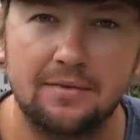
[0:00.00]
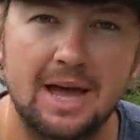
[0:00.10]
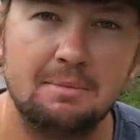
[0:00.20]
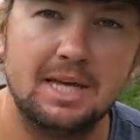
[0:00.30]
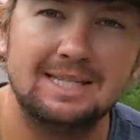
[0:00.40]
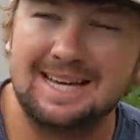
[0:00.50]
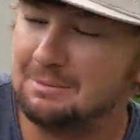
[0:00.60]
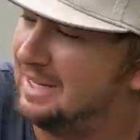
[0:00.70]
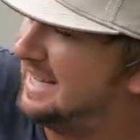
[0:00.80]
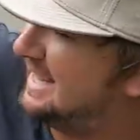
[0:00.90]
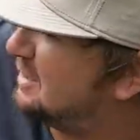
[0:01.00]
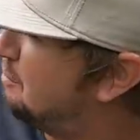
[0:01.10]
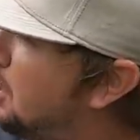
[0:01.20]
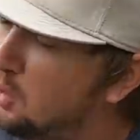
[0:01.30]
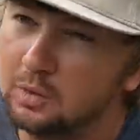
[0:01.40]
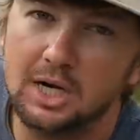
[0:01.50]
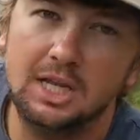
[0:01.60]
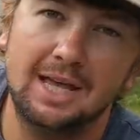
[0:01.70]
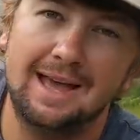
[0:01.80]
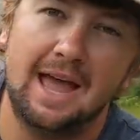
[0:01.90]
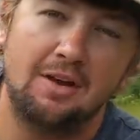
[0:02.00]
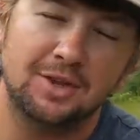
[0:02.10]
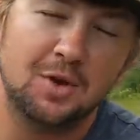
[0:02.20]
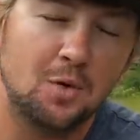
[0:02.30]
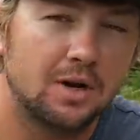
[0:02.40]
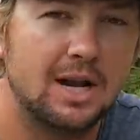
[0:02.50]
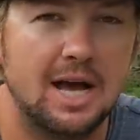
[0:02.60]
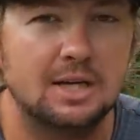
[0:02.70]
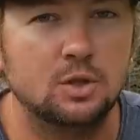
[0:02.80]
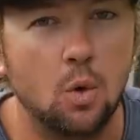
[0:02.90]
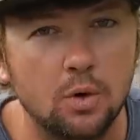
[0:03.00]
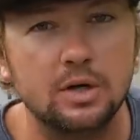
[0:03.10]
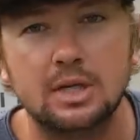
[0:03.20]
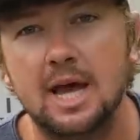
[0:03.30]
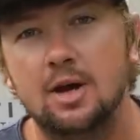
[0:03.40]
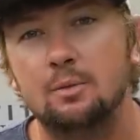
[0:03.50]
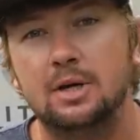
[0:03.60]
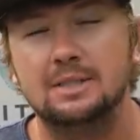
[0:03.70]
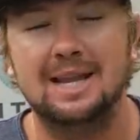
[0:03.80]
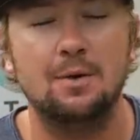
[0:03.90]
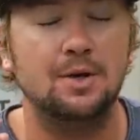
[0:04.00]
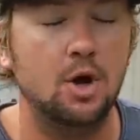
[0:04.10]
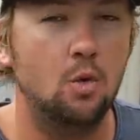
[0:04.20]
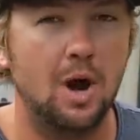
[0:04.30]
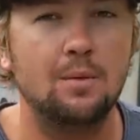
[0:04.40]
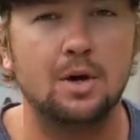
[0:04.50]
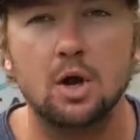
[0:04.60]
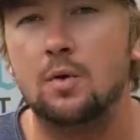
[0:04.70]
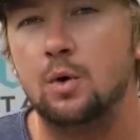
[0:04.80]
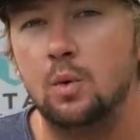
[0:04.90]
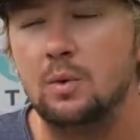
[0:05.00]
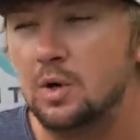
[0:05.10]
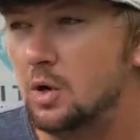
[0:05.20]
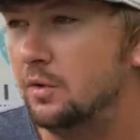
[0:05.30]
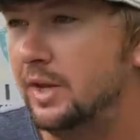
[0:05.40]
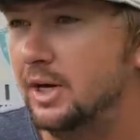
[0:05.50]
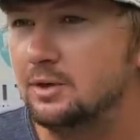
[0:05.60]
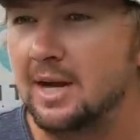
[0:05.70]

That means I got to be getting this boat ready, everything organized, ordering tackle, because now we know where we're going and when we're going there.